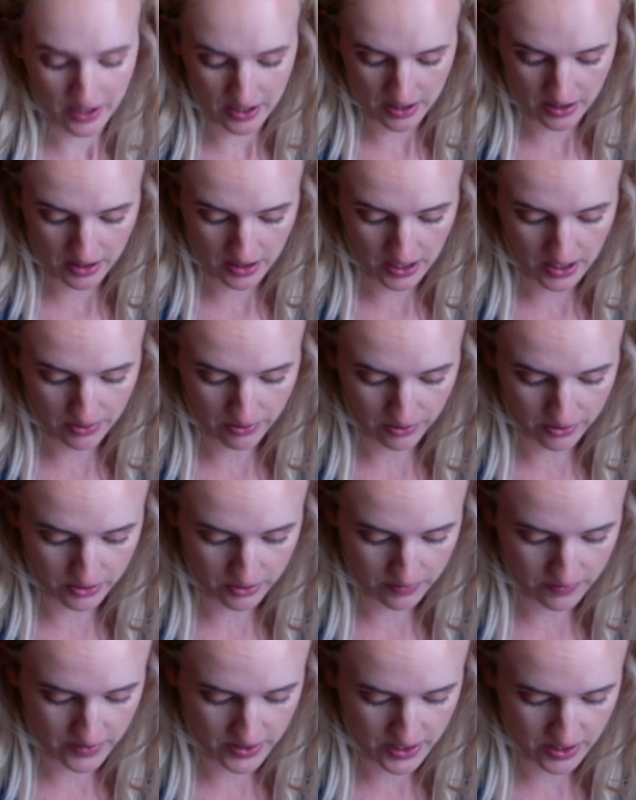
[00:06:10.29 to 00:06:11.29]
and I will do
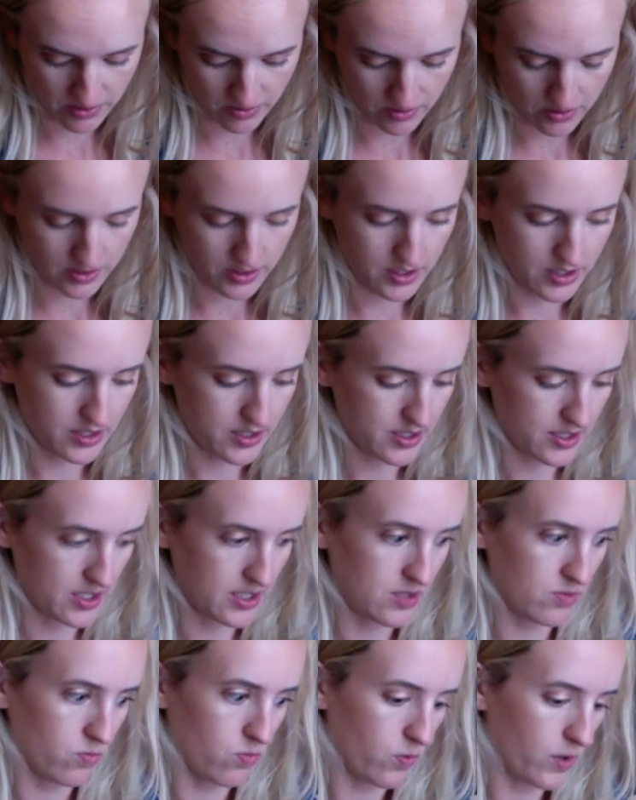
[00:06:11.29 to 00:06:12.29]
a video on this
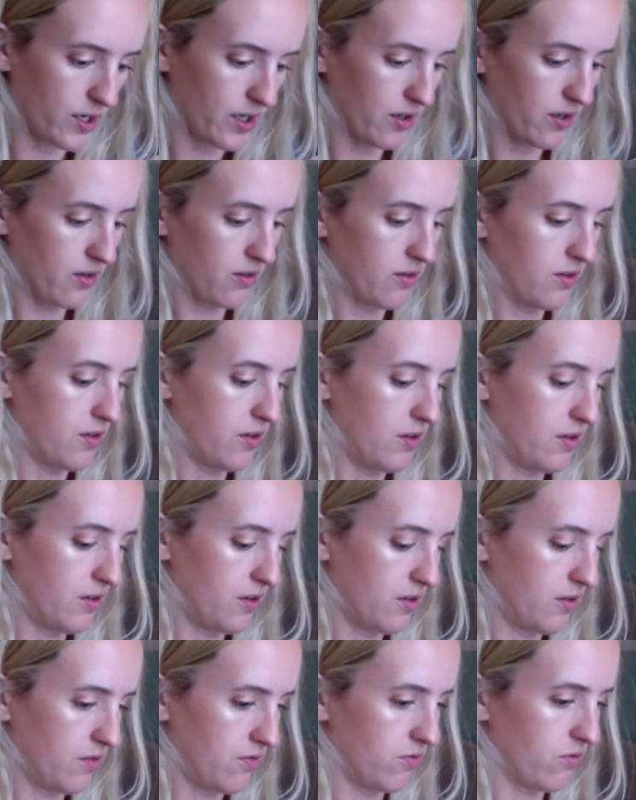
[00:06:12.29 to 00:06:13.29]
as well.
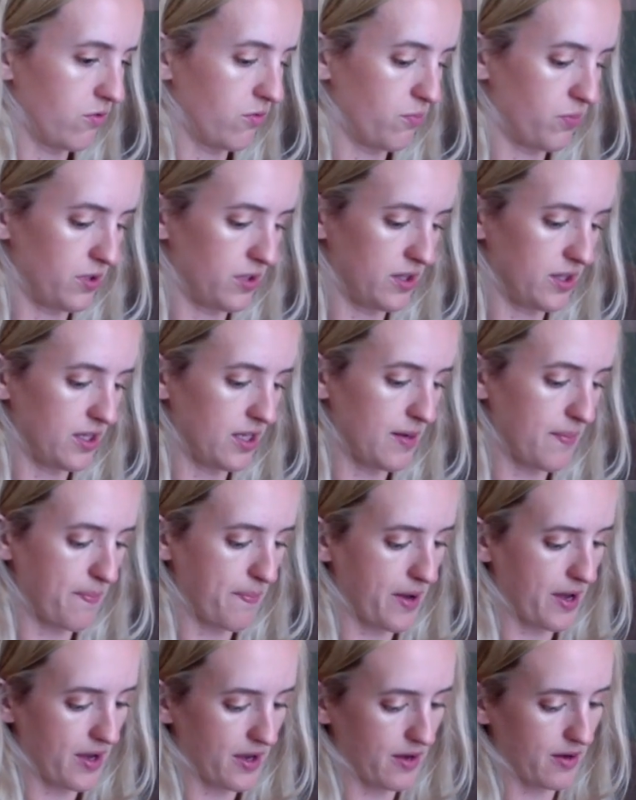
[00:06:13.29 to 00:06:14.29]

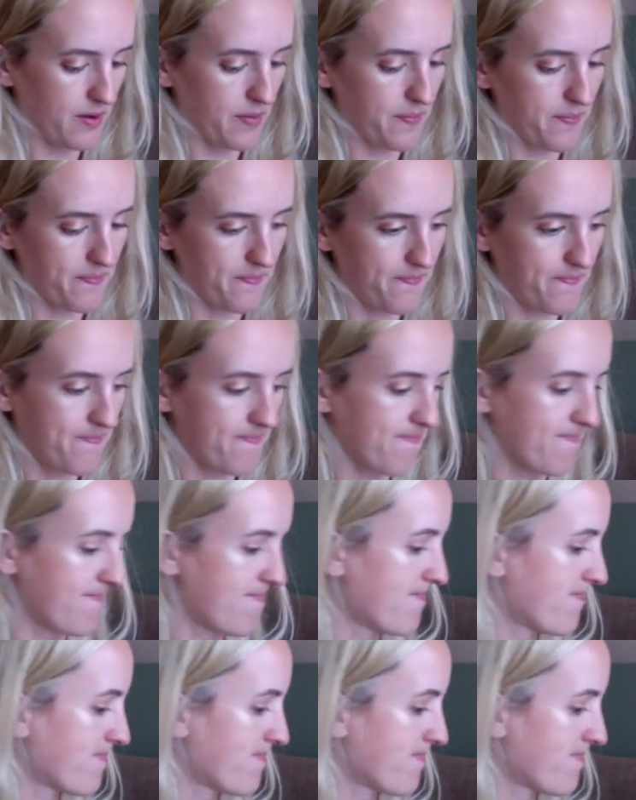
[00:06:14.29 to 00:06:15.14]
Back up.